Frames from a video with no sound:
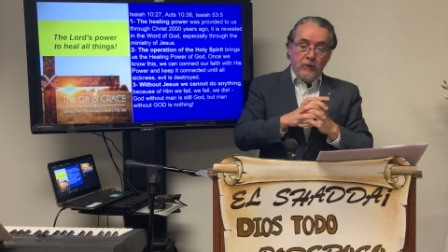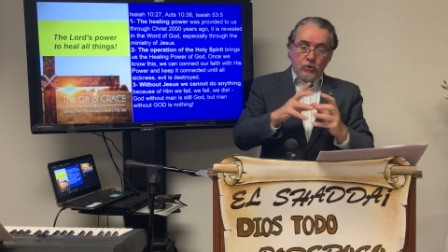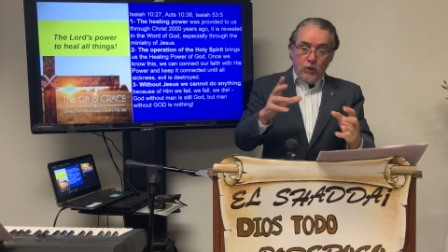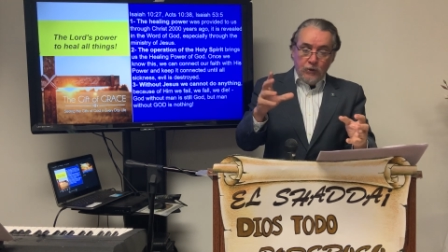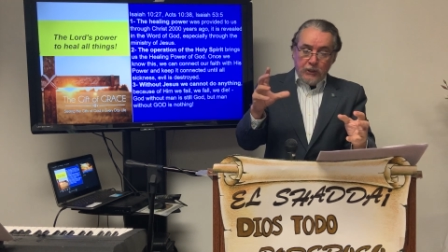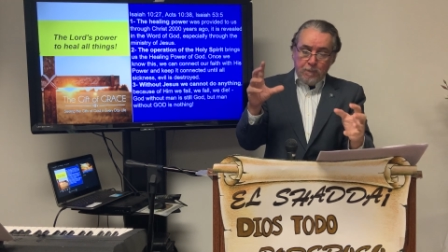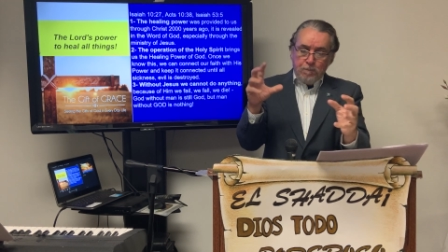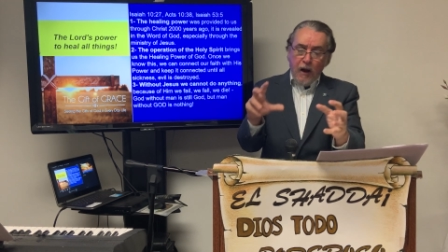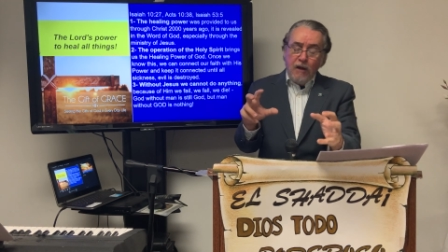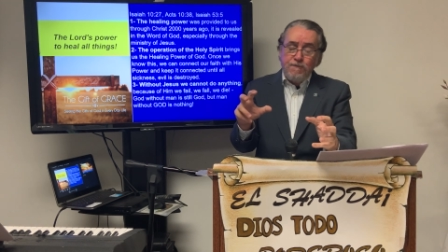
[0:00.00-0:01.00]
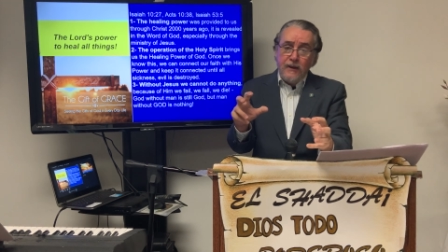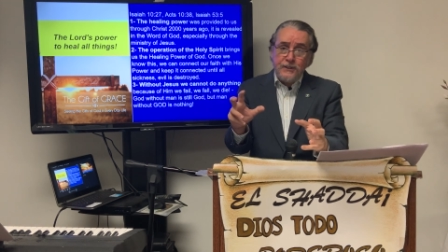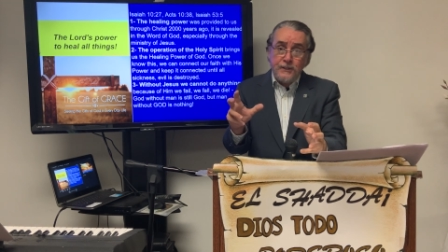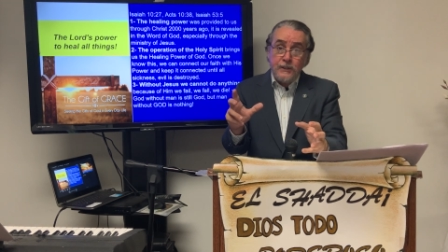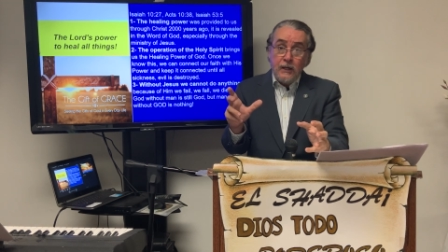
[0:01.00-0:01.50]
So the
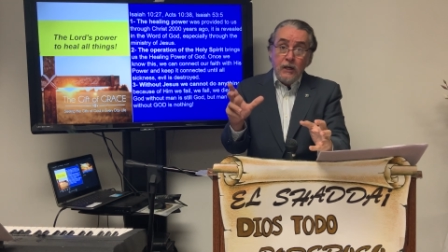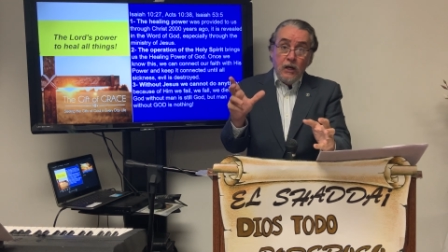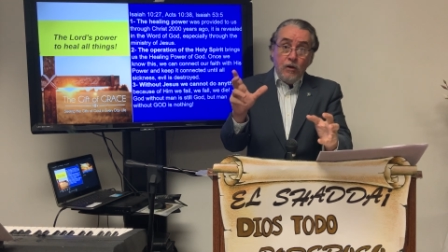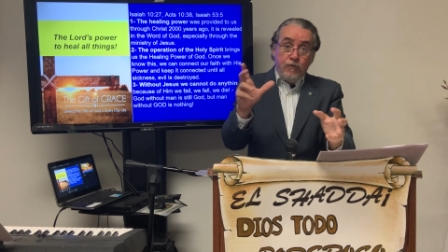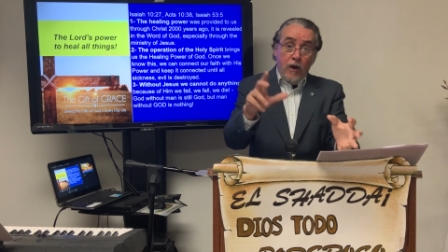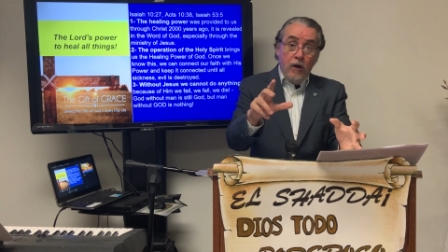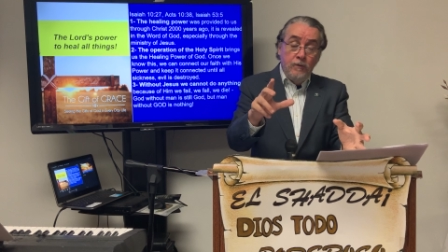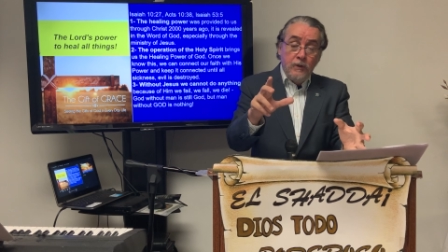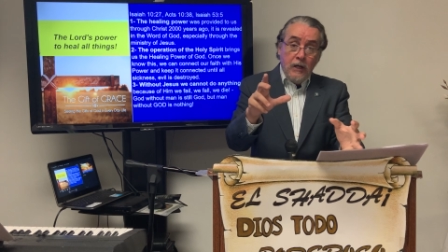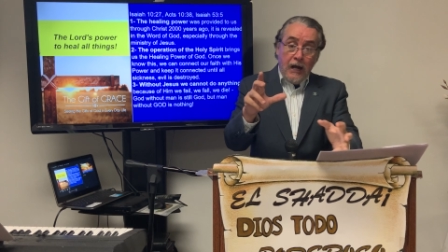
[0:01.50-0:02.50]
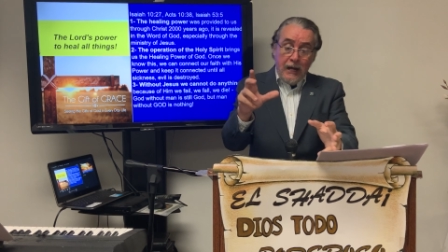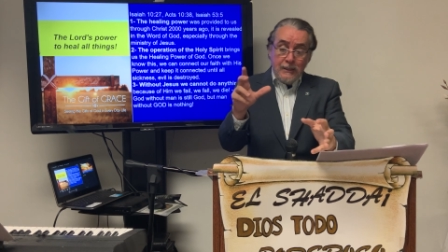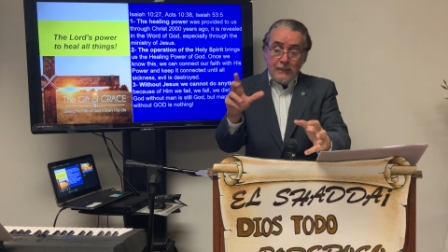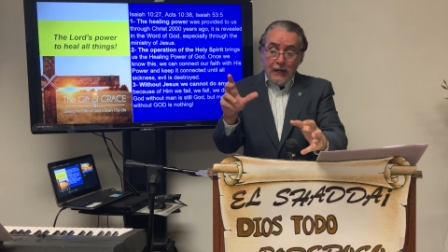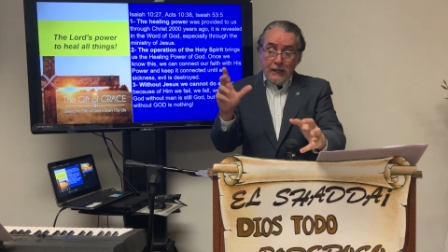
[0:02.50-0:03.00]
prophets from
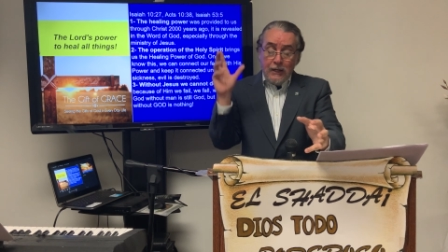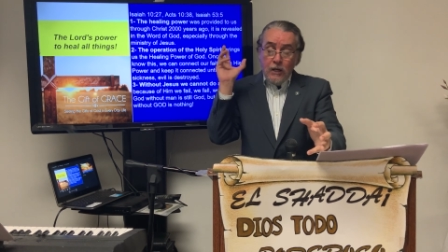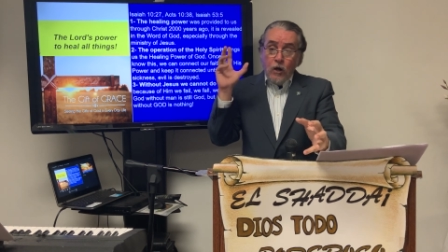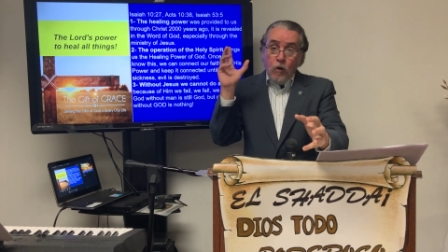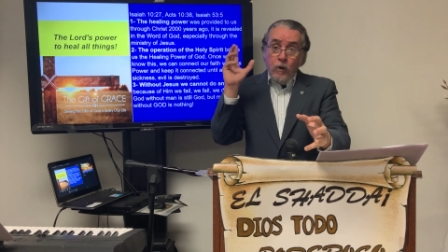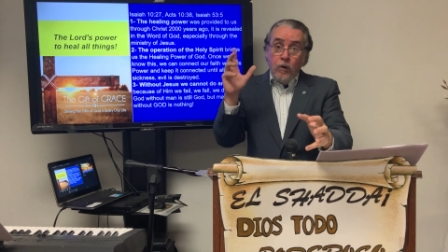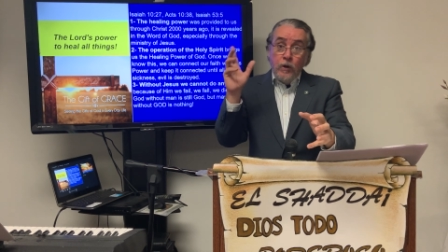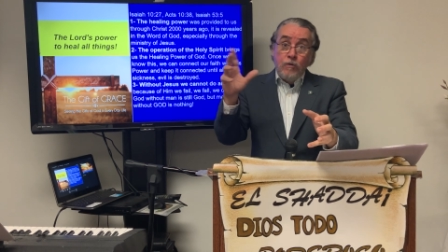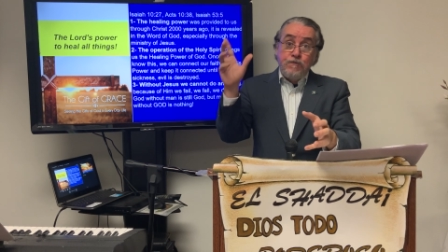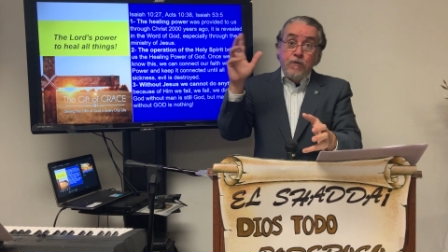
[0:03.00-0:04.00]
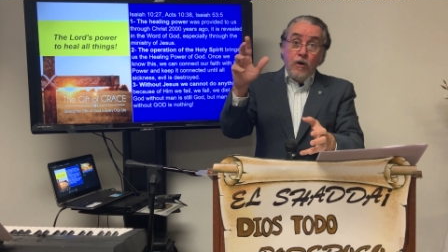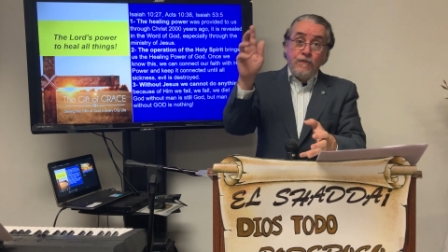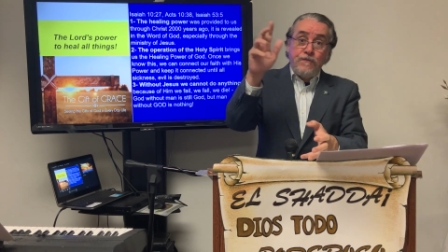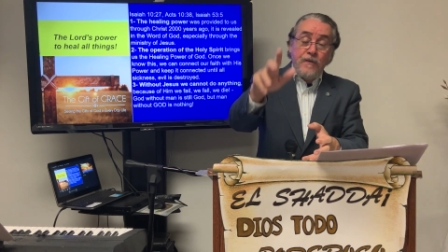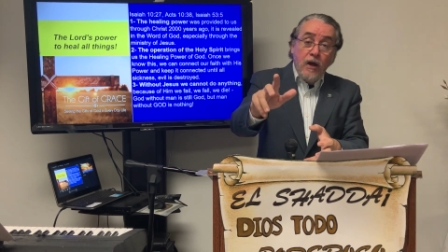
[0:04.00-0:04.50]
Isaiah we will
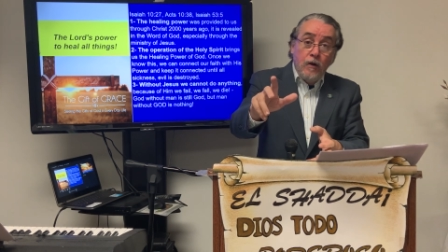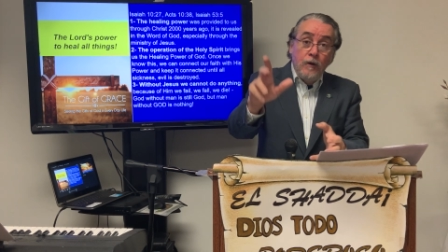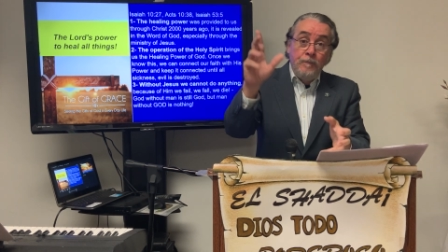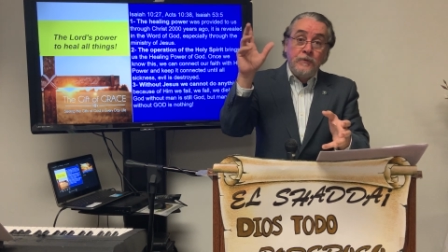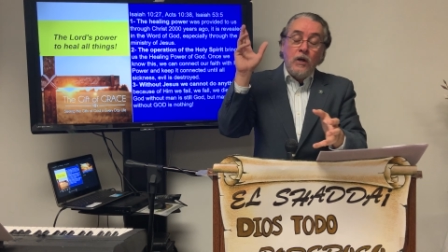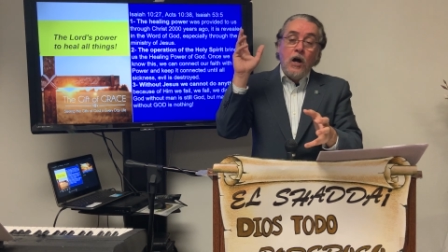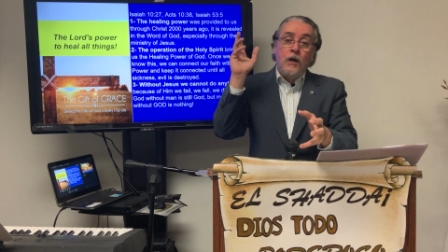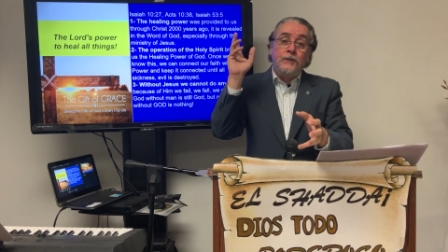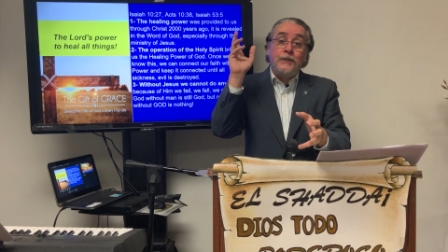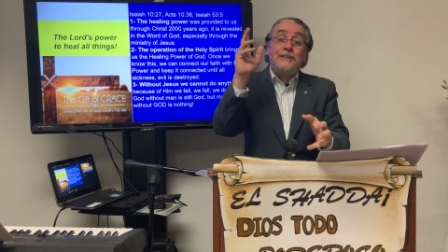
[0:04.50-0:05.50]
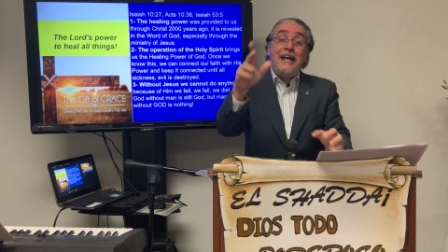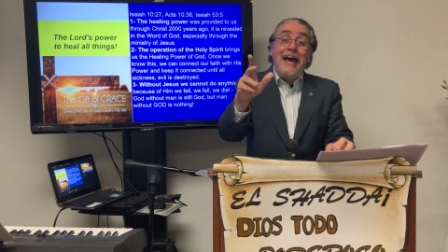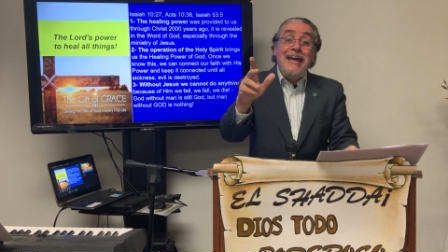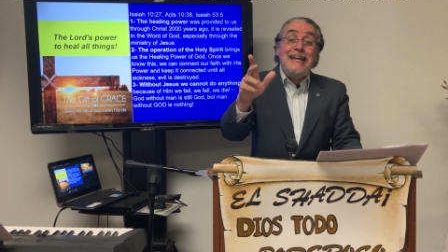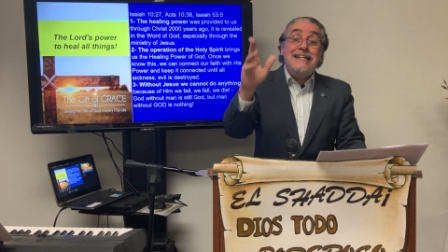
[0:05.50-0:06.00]
fulfill on the
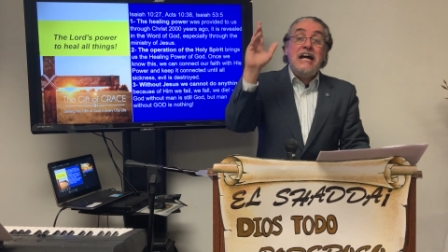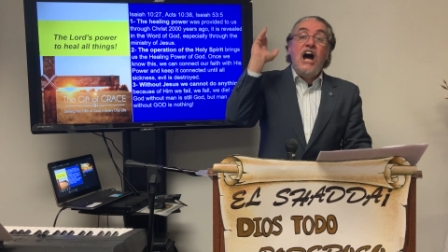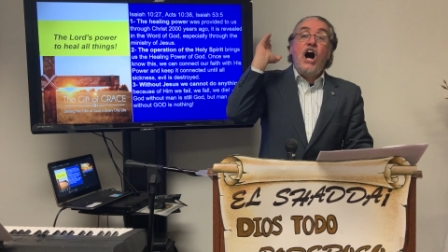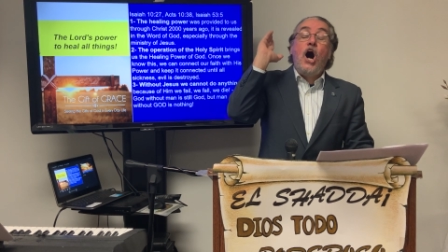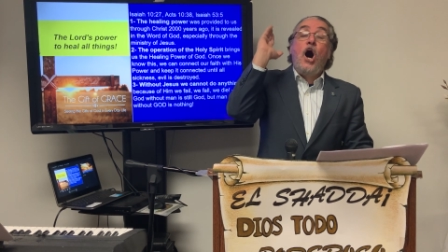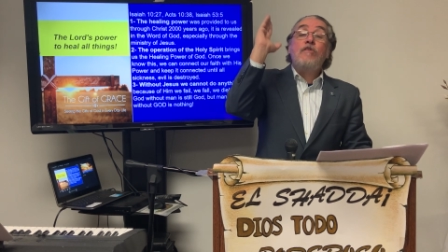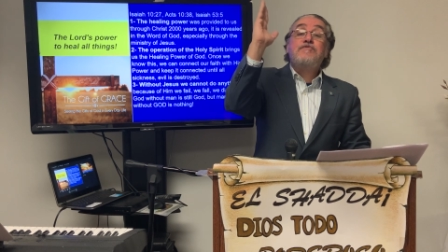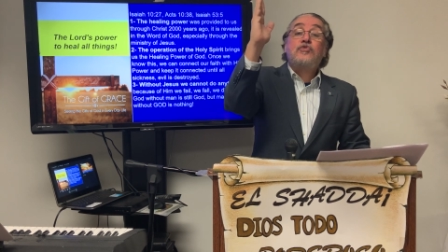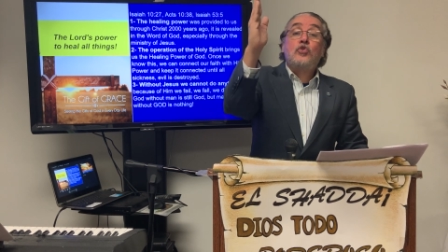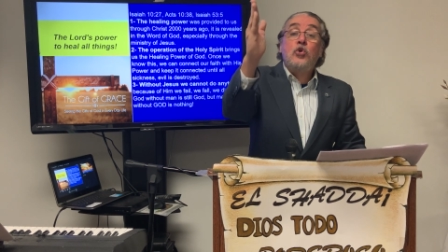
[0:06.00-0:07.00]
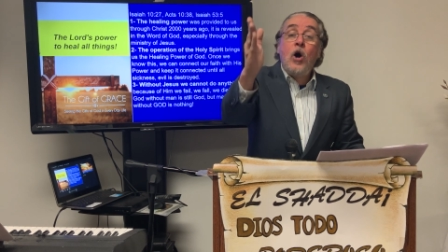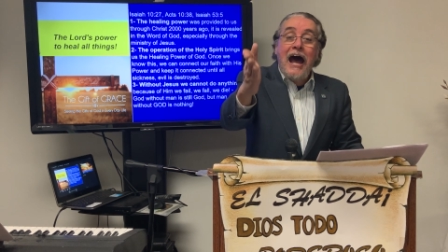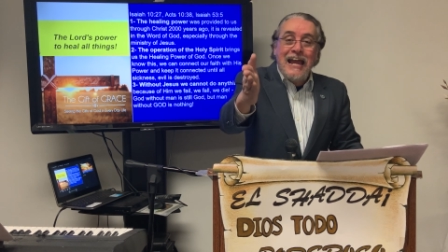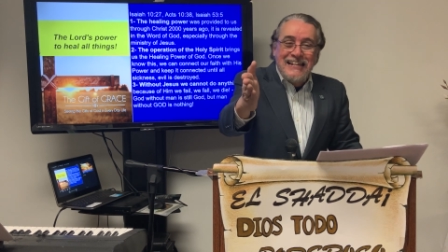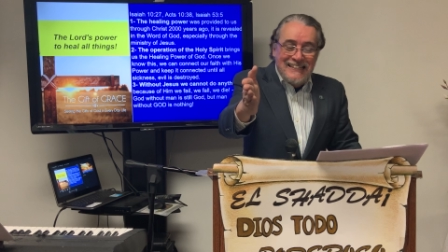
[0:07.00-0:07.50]
day of
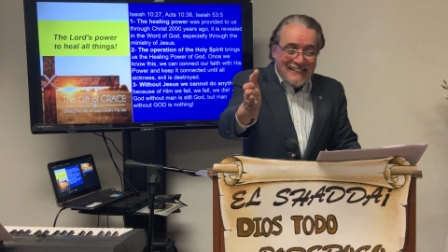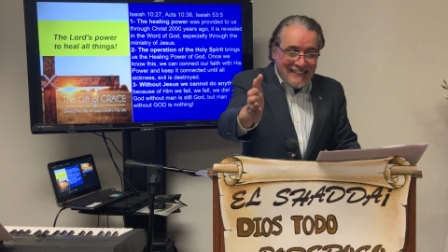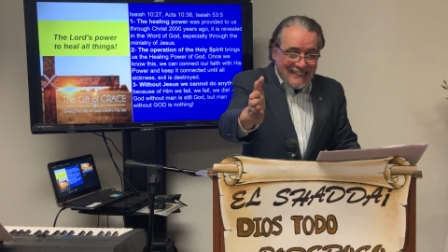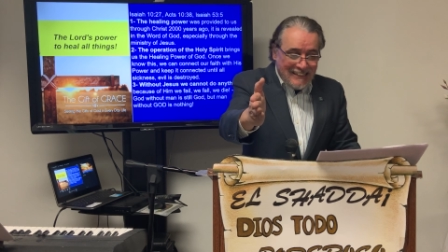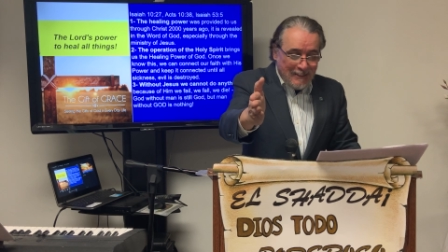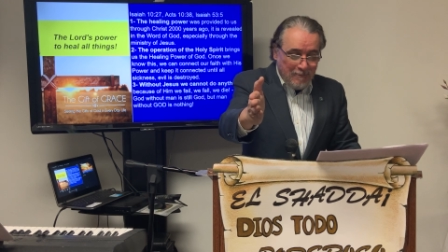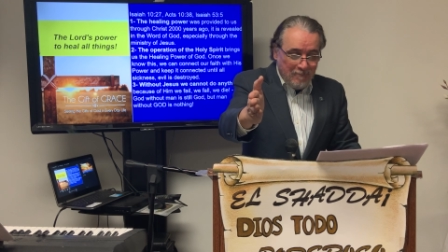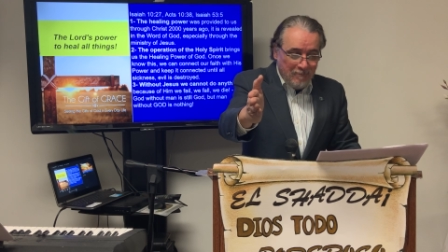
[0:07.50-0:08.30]
Christ.